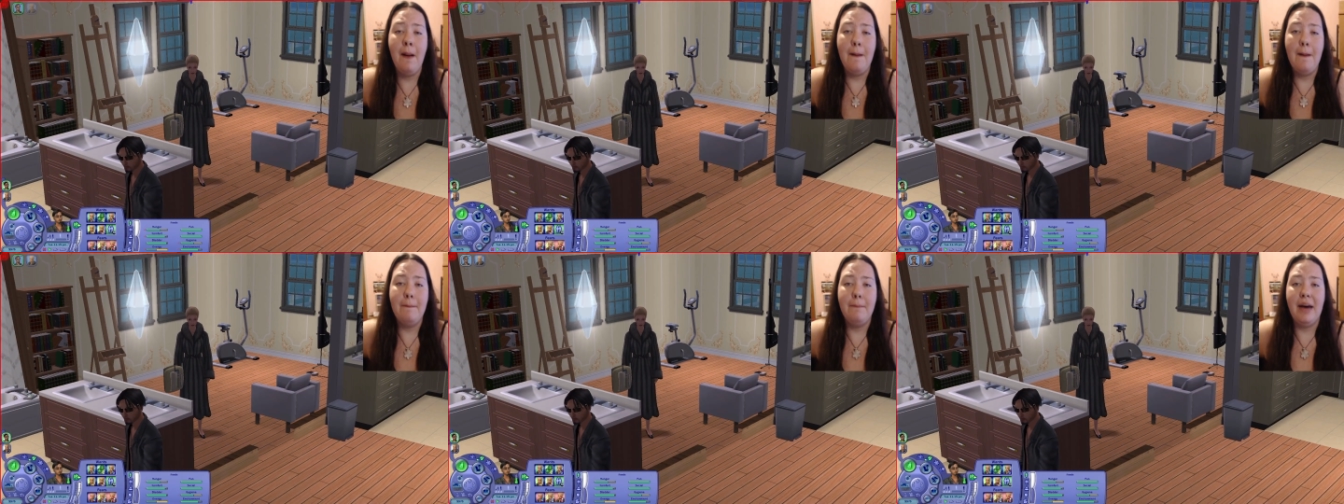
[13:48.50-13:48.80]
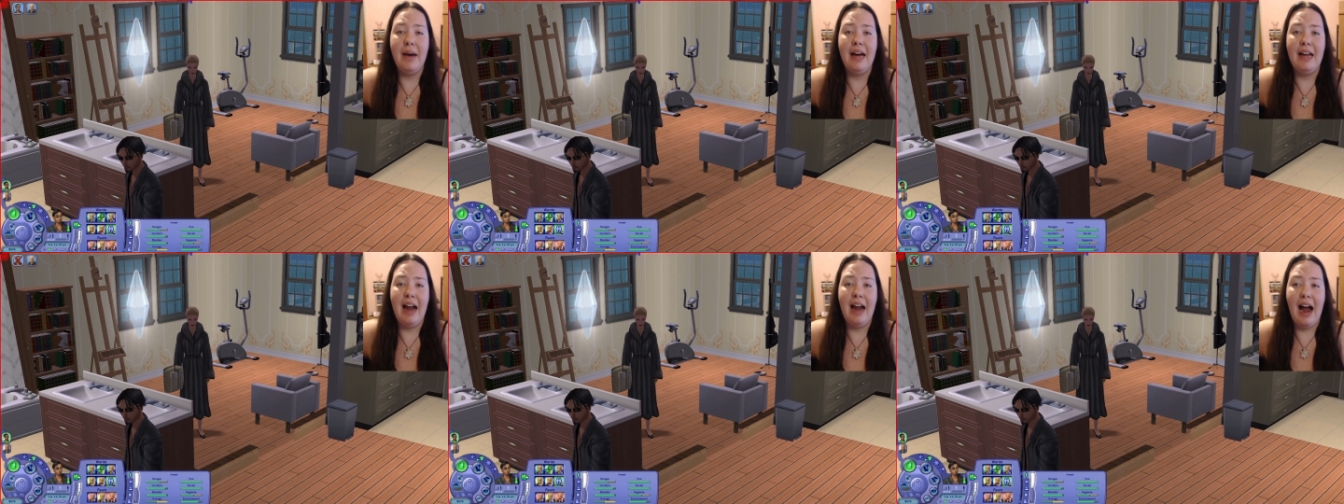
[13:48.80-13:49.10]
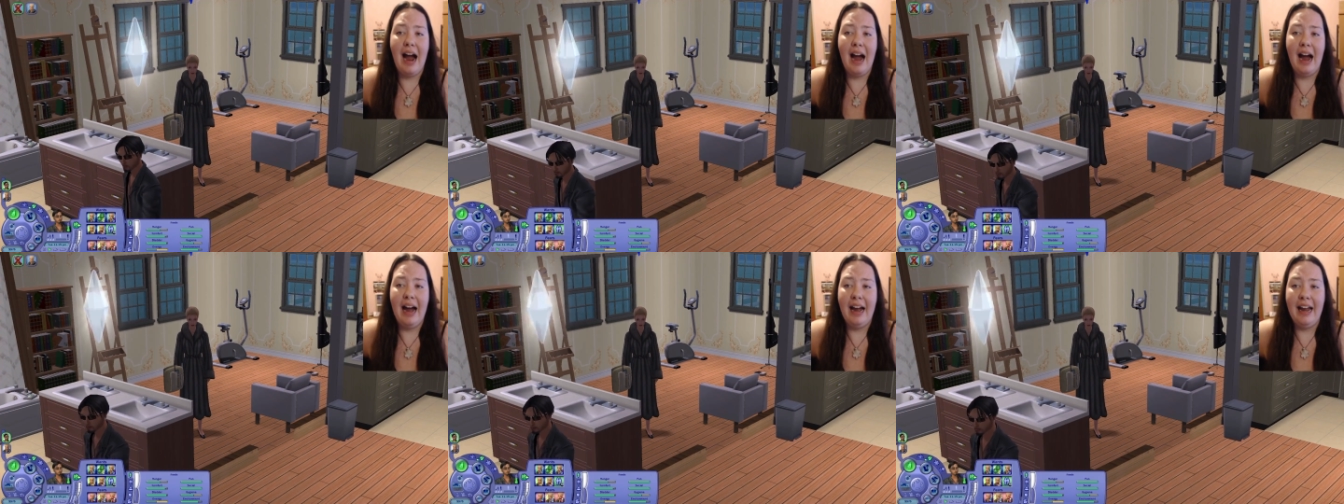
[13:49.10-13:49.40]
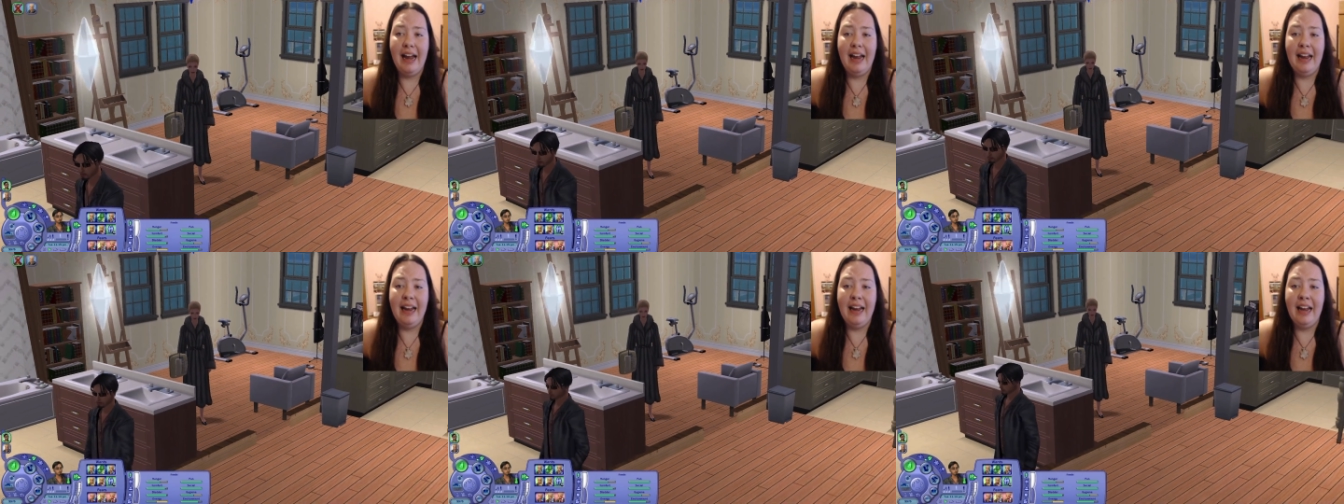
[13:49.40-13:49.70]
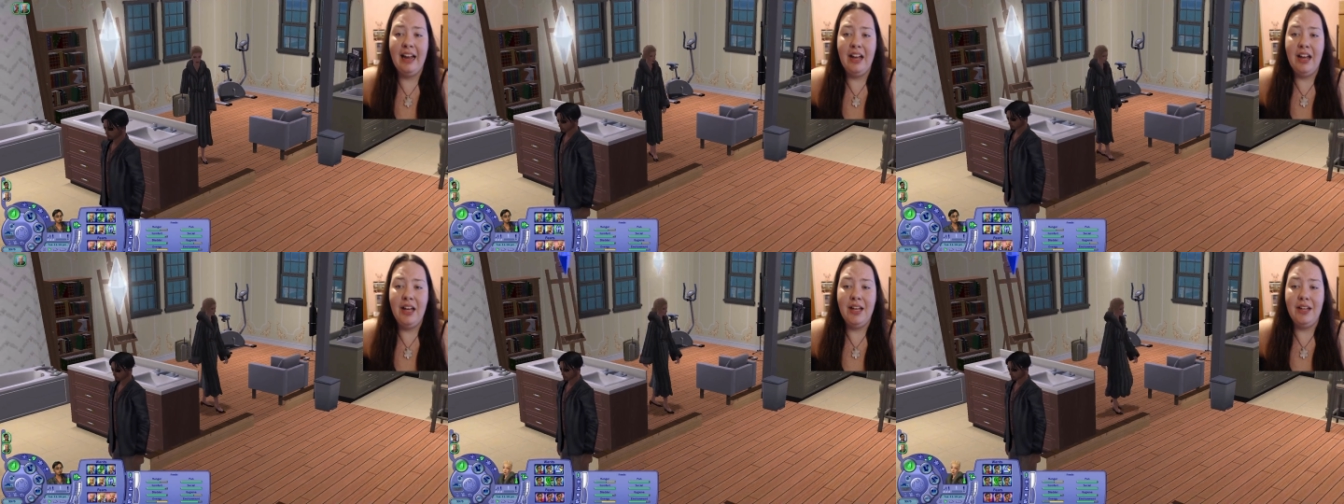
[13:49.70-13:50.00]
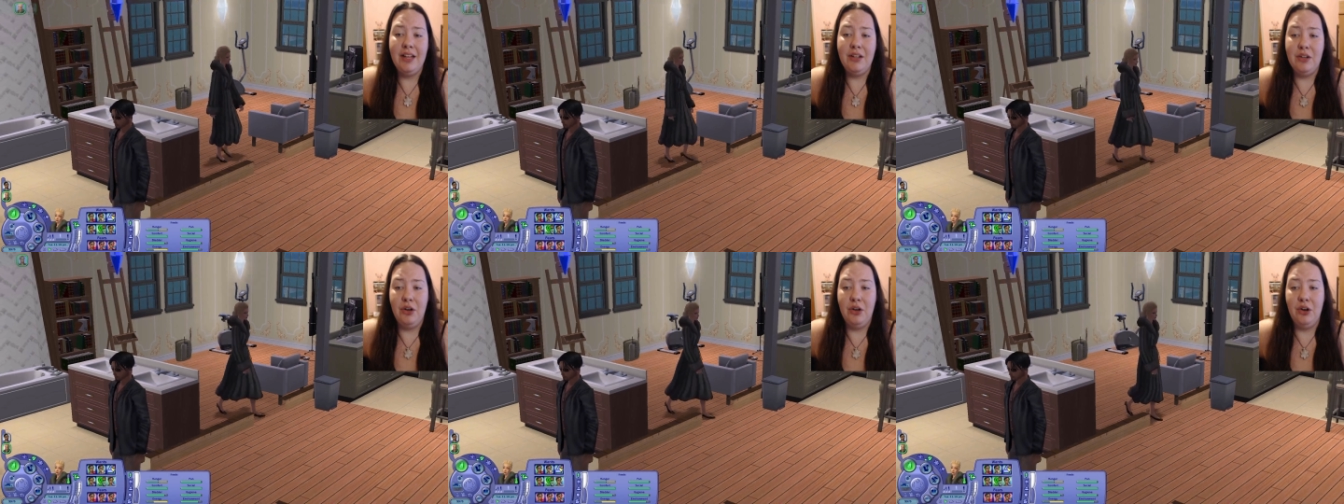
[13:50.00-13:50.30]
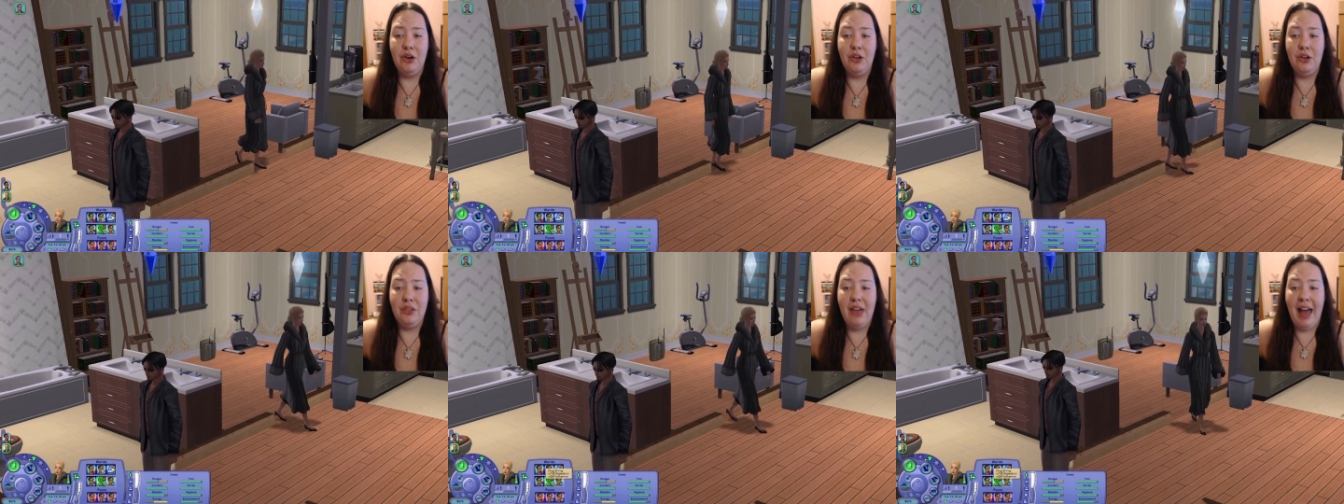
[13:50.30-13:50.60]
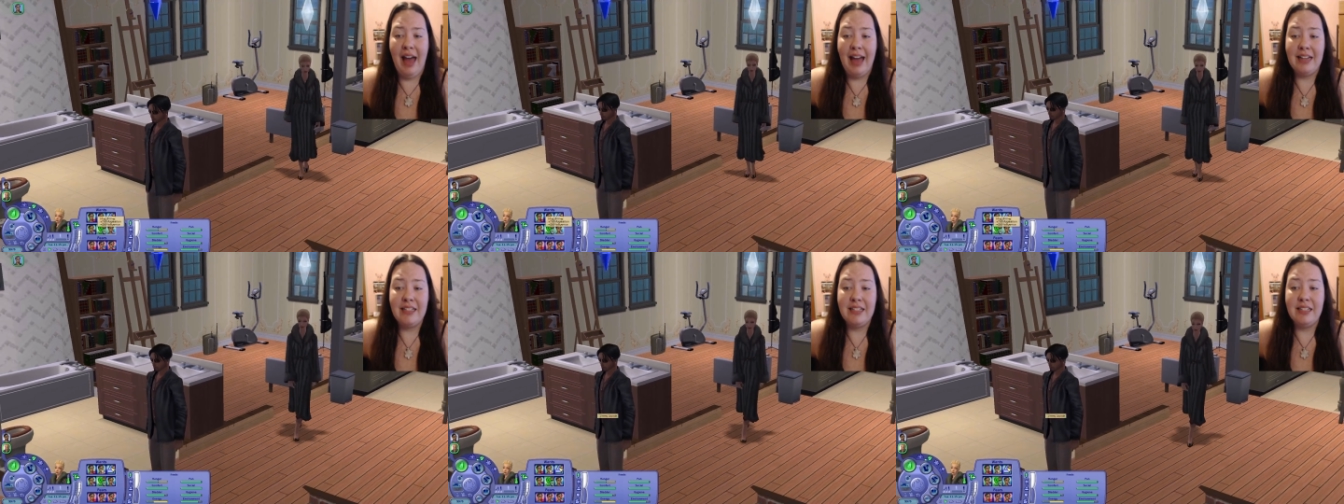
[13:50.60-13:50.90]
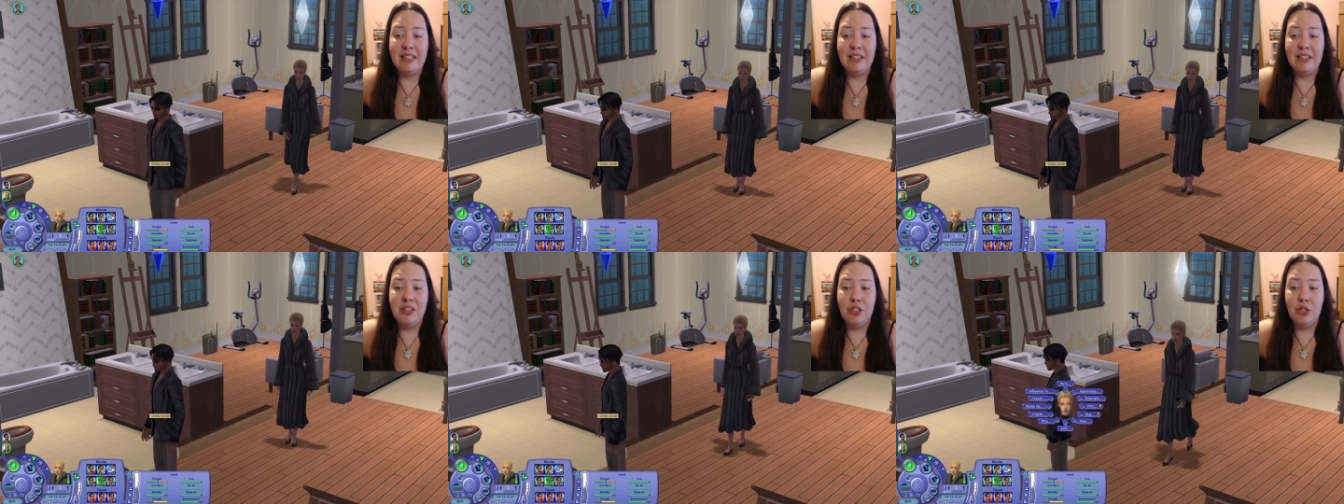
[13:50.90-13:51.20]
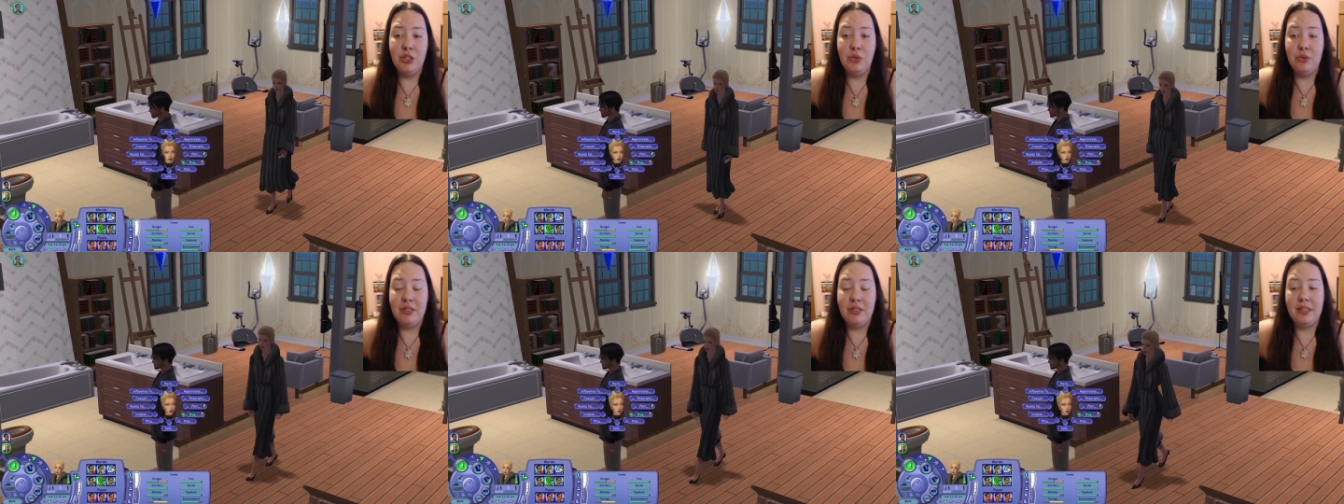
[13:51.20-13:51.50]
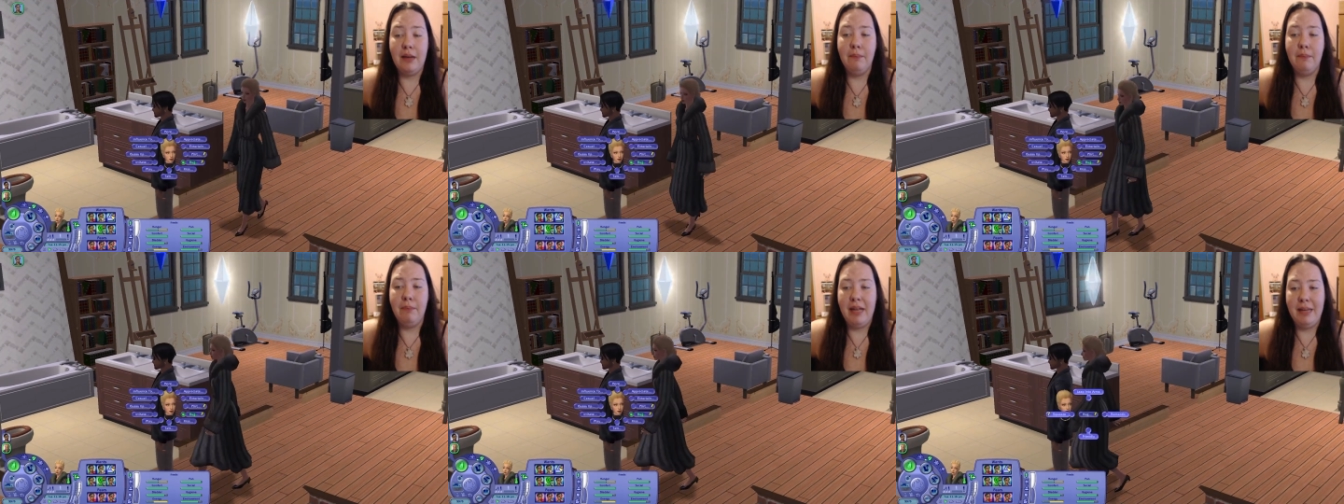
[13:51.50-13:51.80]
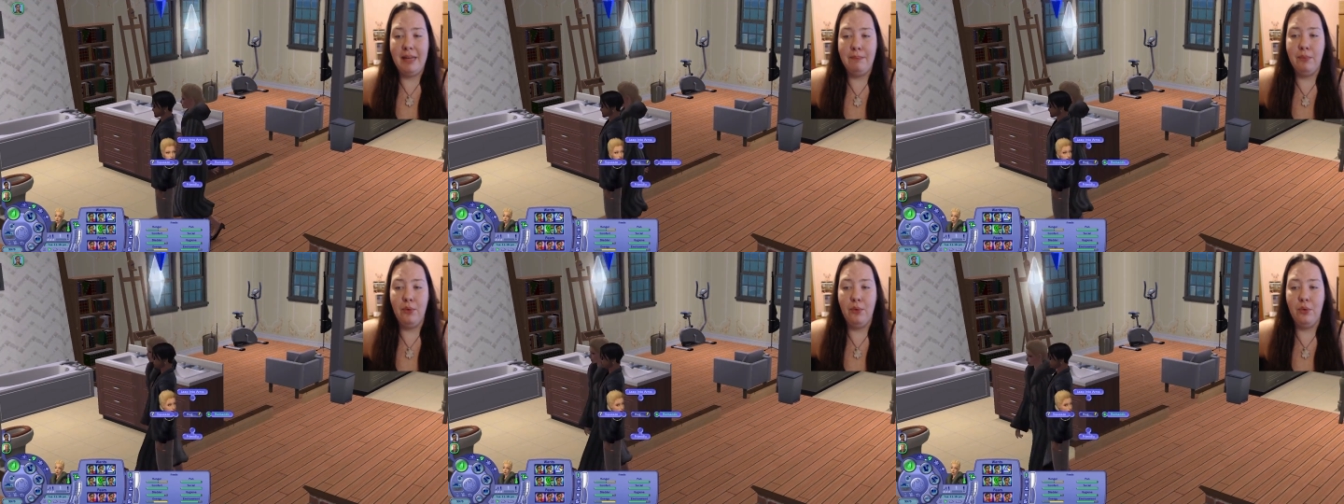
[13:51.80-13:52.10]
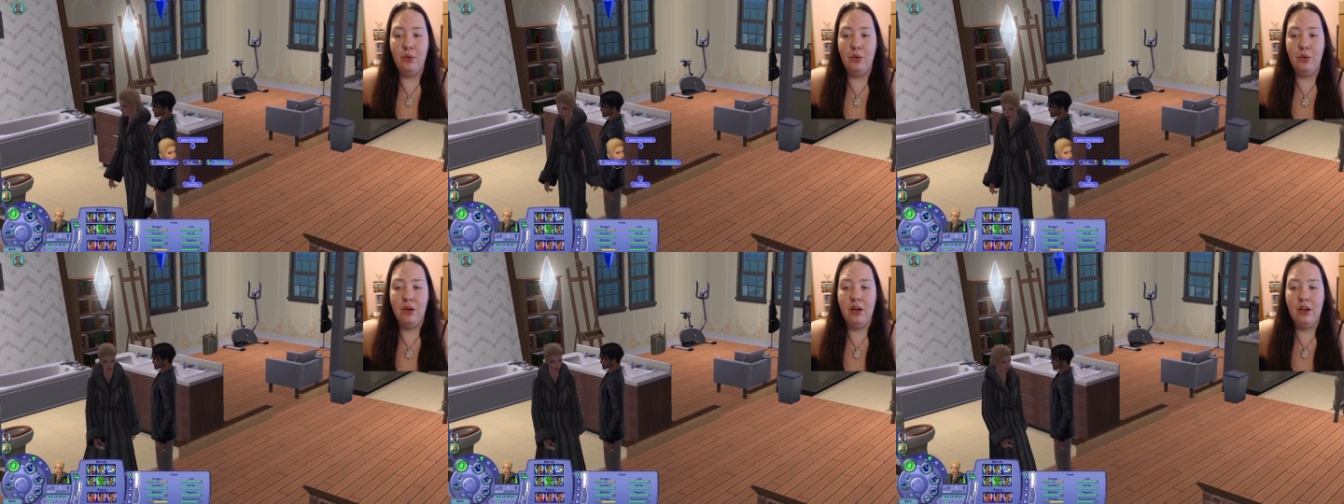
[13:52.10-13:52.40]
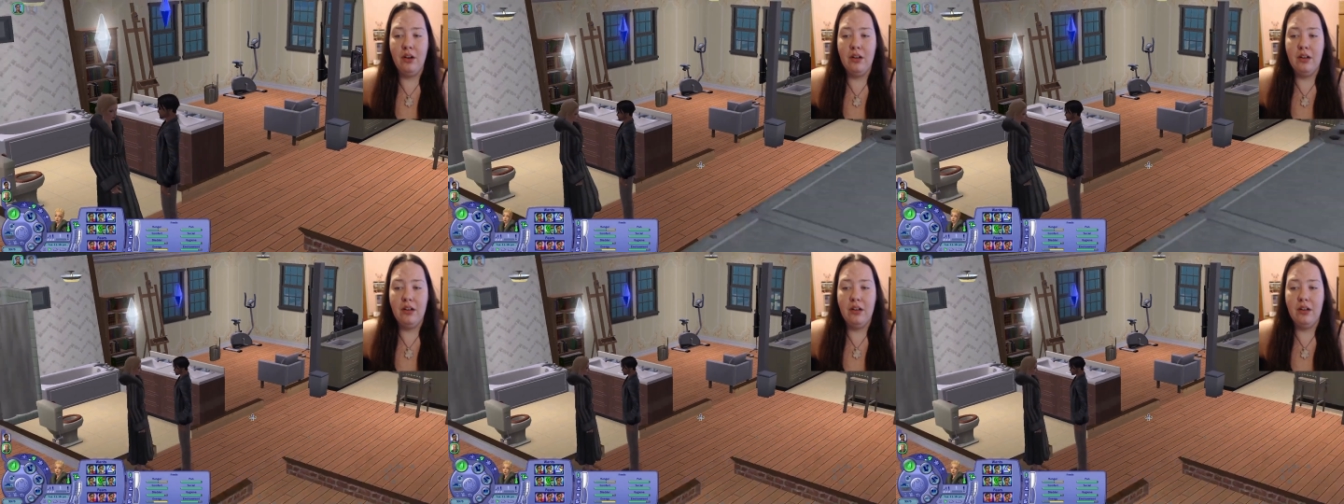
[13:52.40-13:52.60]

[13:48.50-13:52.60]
but I know that to some people